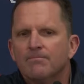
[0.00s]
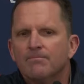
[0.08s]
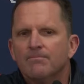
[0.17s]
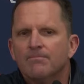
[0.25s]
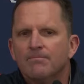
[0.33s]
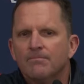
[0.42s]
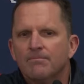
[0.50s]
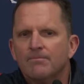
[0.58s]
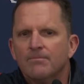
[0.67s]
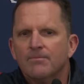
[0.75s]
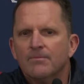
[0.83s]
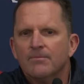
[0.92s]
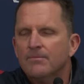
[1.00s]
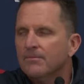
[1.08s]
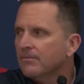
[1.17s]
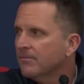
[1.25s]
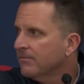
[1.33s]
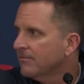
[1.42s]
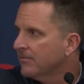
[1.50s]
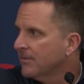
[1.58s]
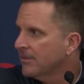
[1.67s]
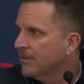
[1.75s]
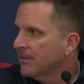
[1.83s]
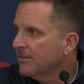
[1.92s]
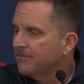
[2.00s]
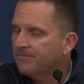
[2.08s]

Nothing is said.